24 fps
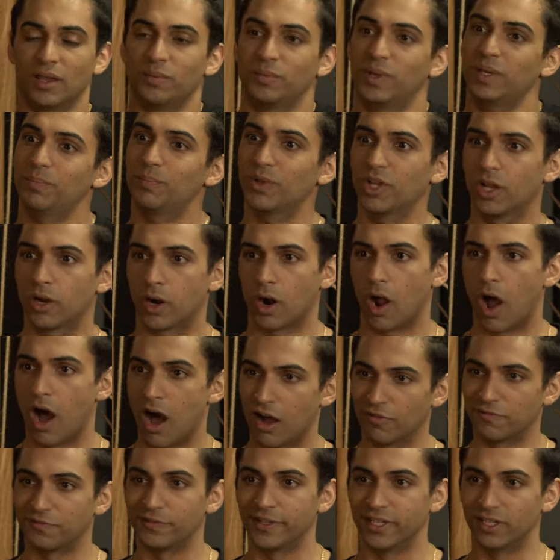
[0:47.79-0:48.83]
People are
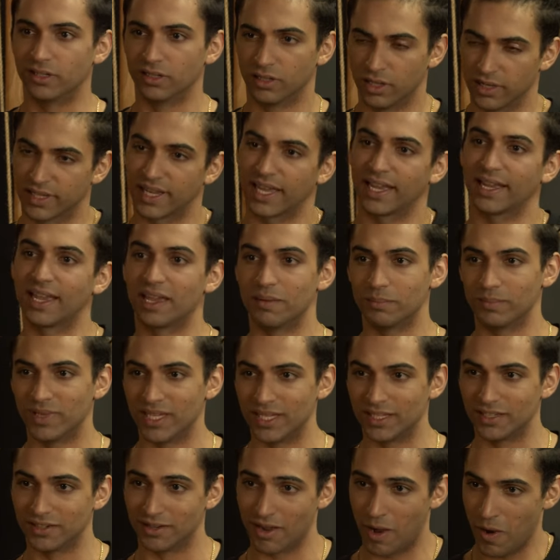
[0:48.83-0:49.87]
often looking at me,
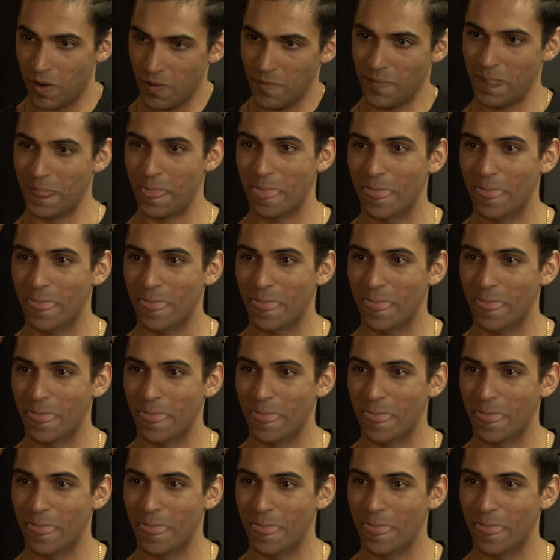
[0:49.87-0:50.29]
you know?